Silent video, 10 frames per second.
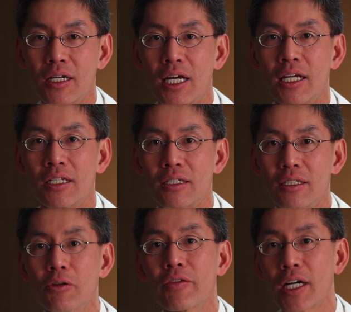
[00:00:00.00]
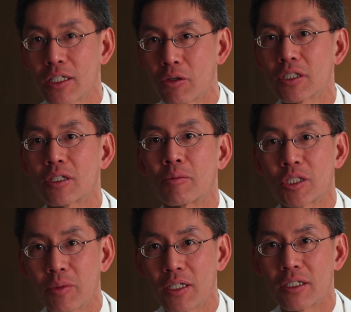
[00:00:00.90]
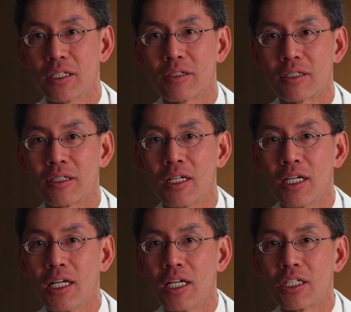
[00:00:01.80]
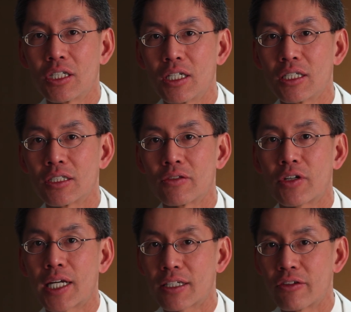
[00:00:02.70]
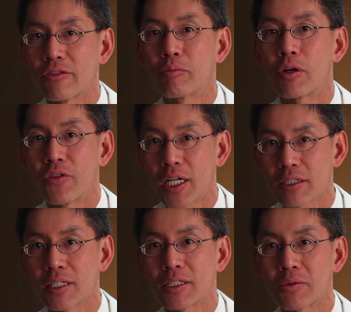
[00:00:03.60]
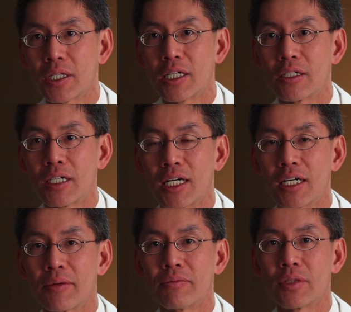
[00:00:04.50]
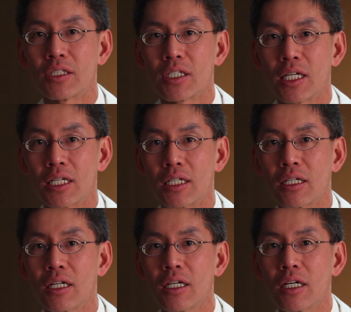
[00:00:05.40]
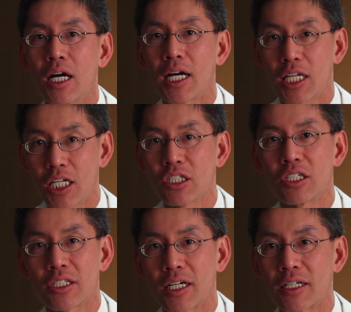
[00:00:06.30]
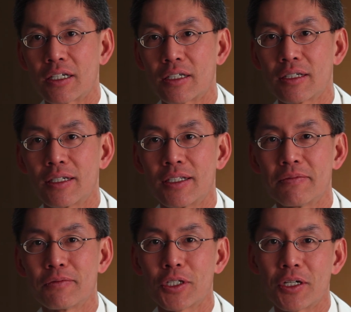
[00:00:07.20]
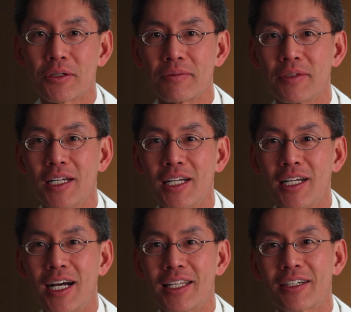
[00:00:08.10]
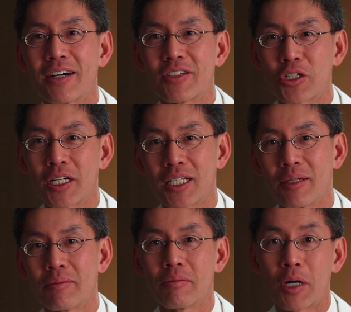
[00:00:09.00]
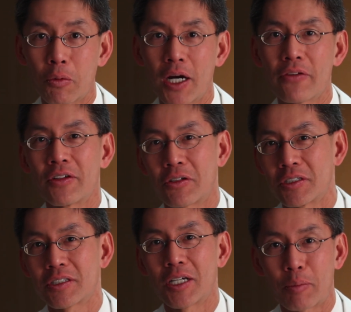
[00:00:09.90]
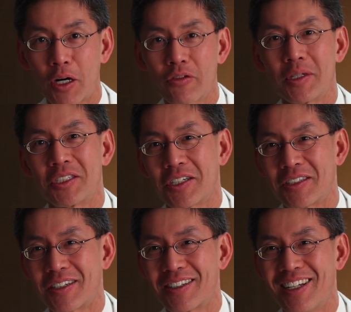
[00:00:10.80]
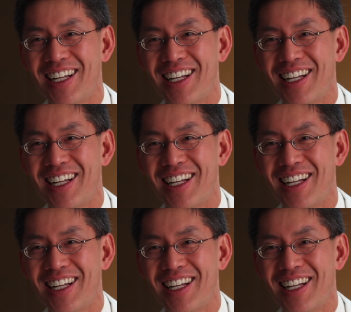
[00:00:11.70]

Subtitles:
And we've gotten to know each other much better too, and she is very active professionally as well, as a kitchen designer. So I think I'll have to try and keep my wife and Chris apart from each other.